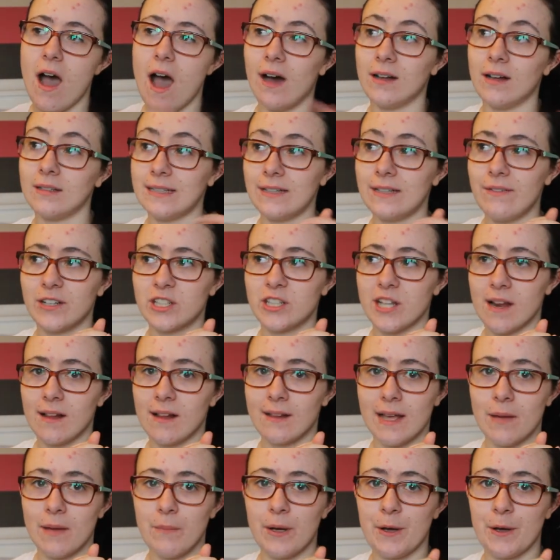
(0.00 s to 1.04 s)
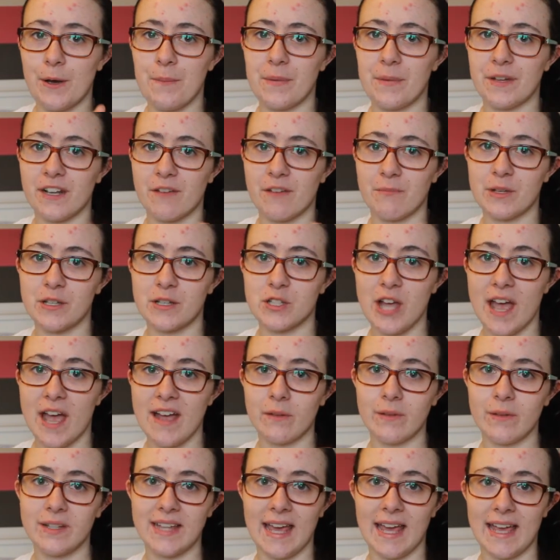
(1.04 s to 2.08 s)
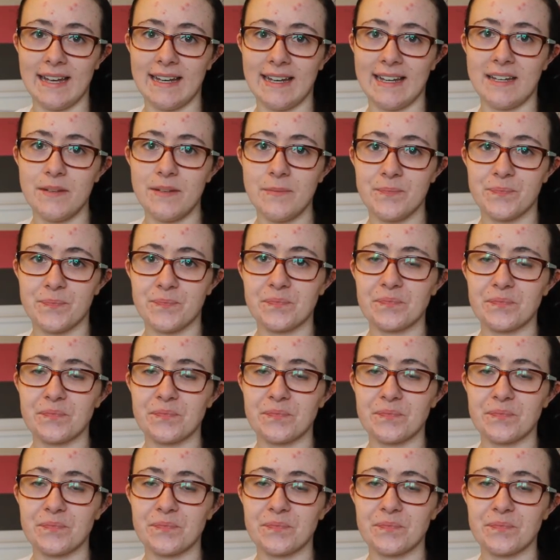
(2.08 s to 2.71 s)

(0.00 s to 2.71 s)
I'll leave her channel down below, but I've been chatting with Caitlin.